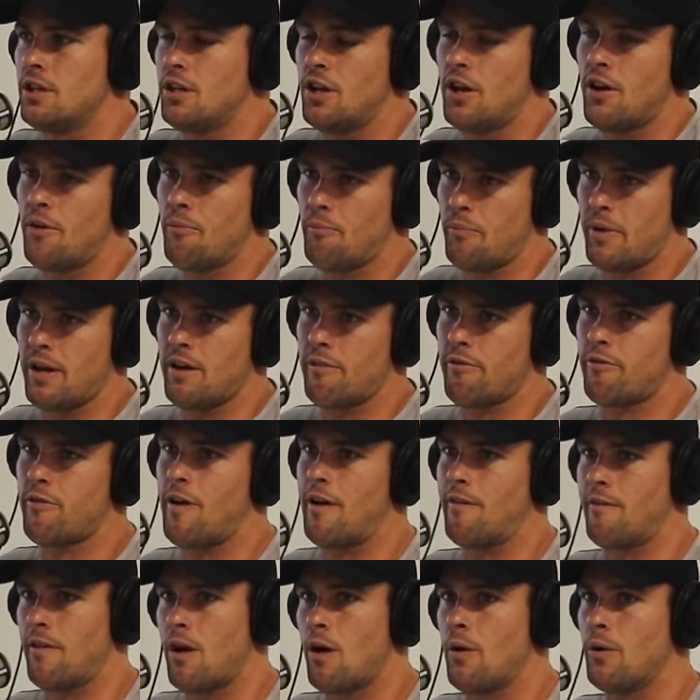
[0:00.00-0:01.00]
you know, being a
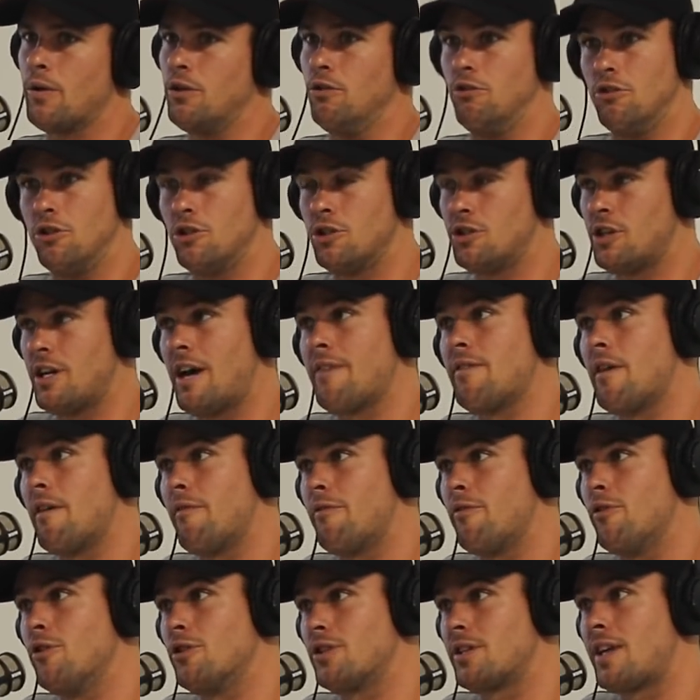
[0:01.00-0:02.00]
front rower, you usually have
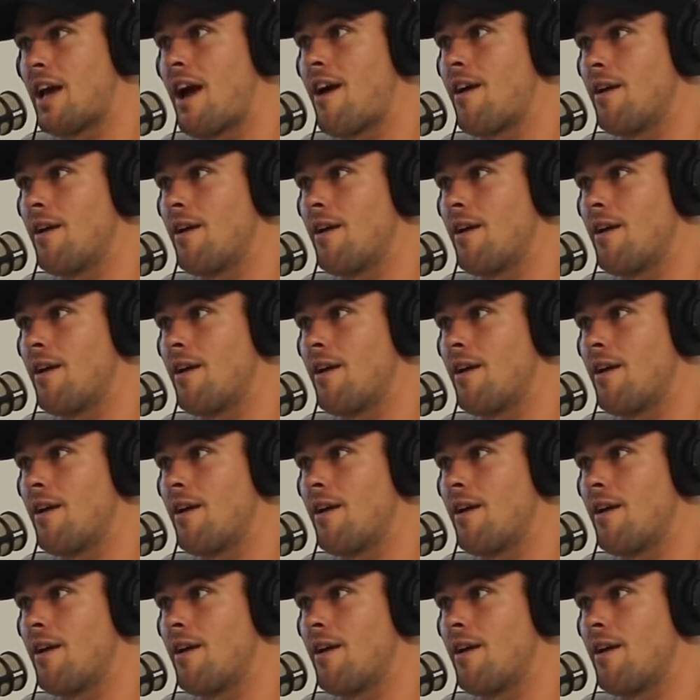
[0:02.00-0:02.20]
that first